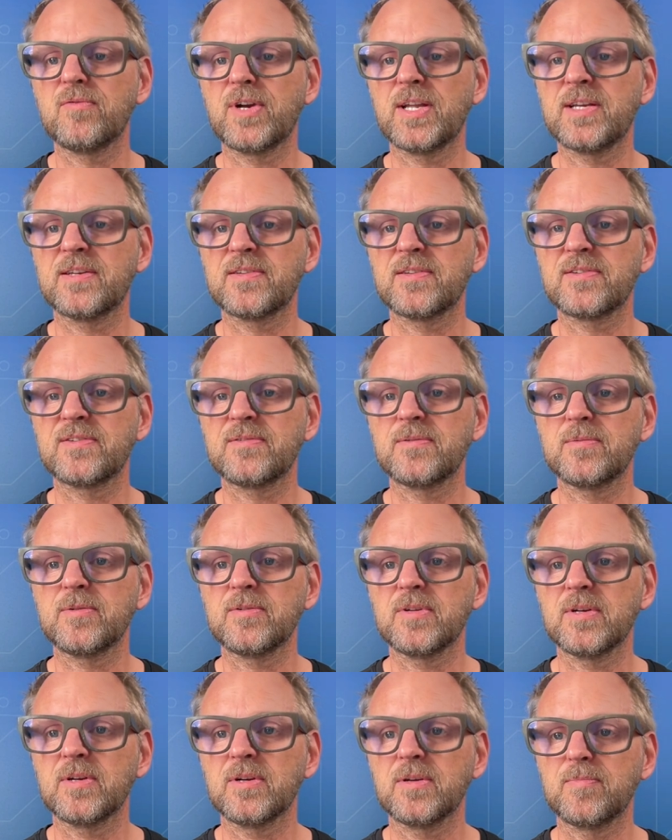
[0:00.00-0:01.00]
render
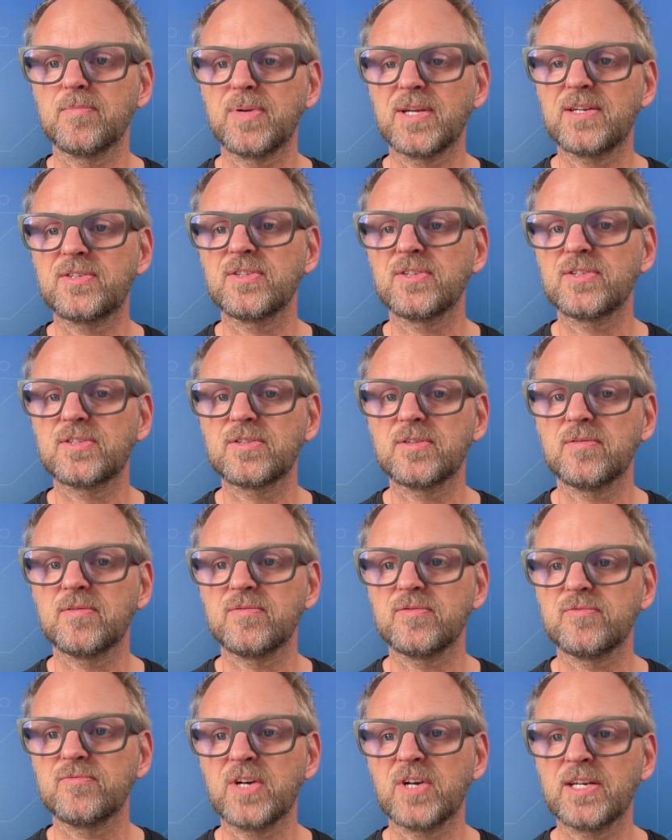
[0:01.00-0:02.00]
uh, pictures
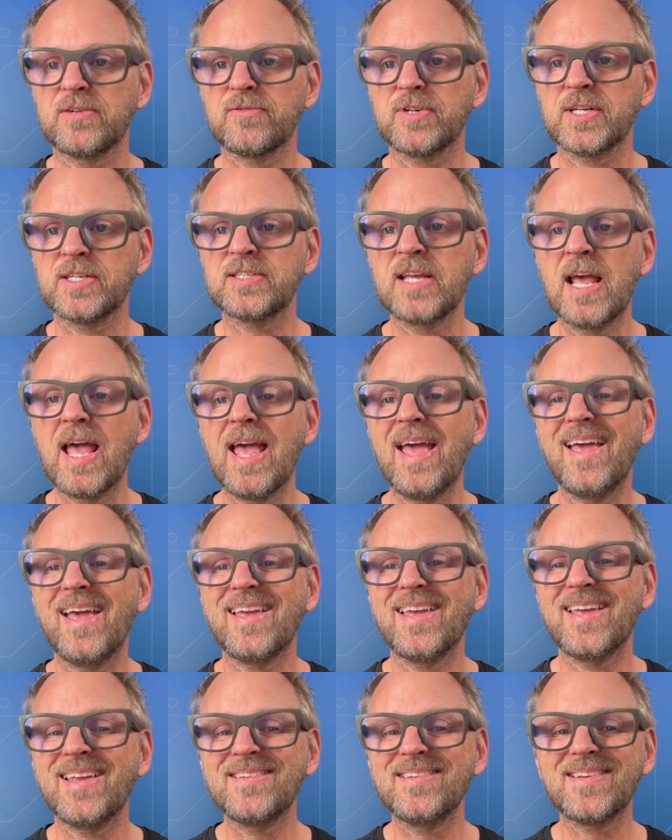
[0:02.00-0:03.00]
and renderings,
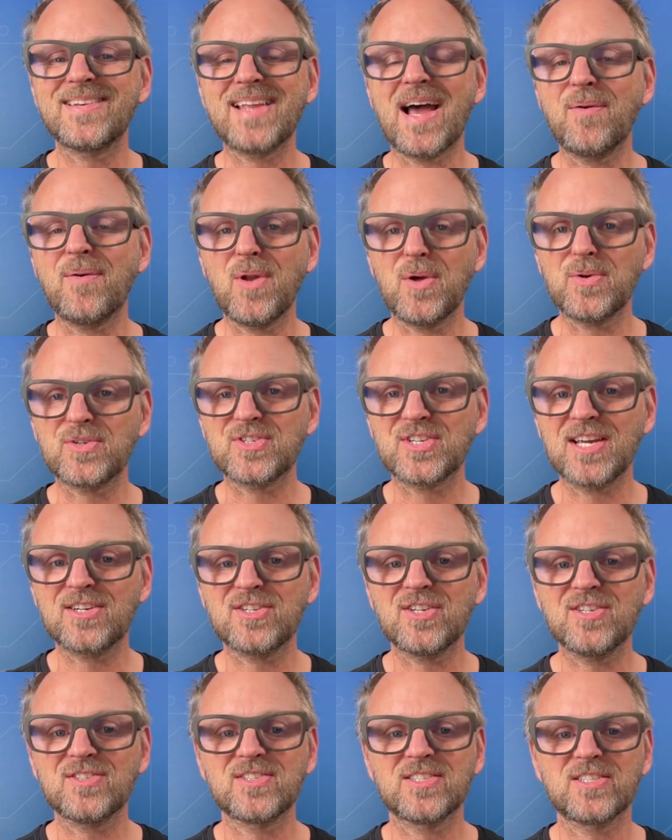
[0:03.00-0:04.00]
in the download
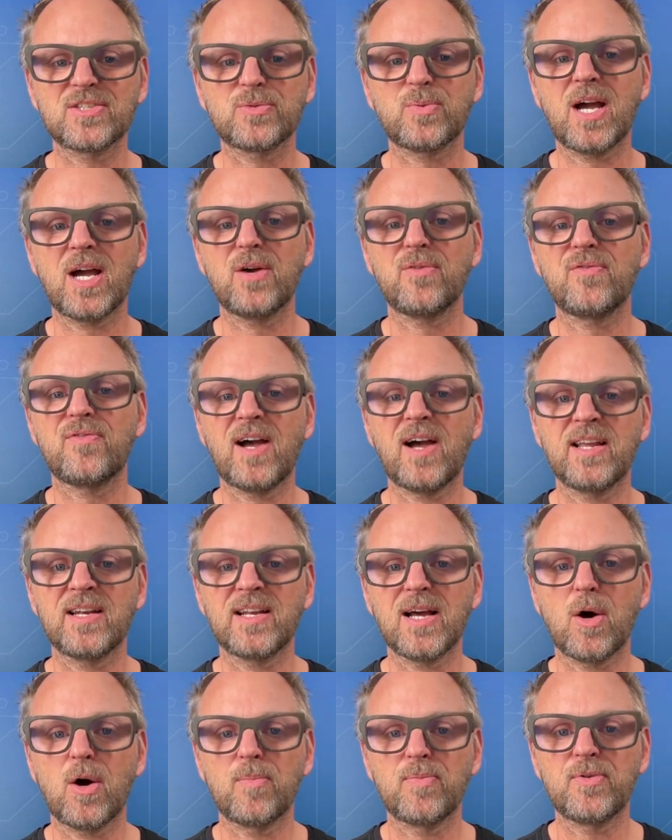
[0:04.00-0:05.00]
sections. This is why I
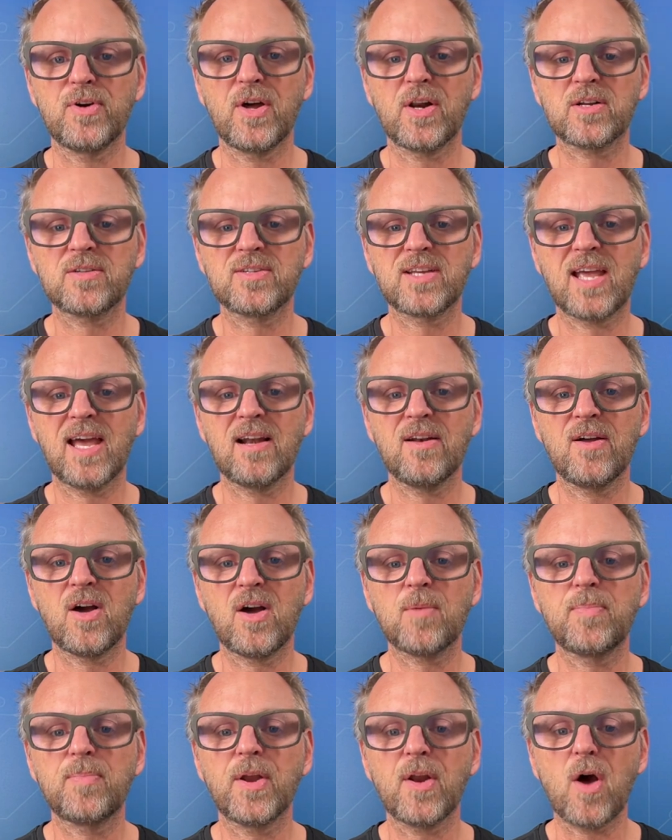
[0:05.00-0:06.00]
find our product
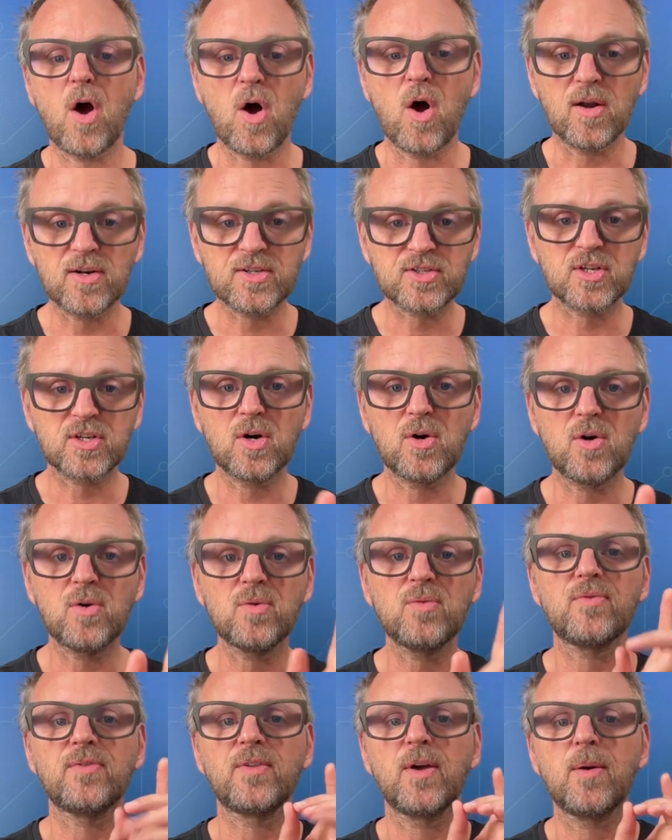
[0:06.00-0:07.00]
catalog, but
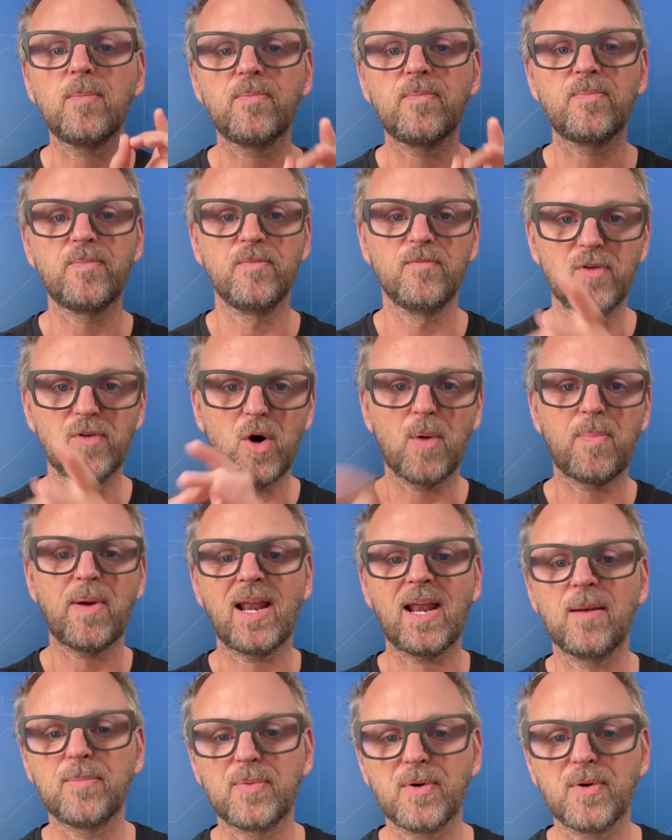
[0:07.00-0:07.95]
also the raw panel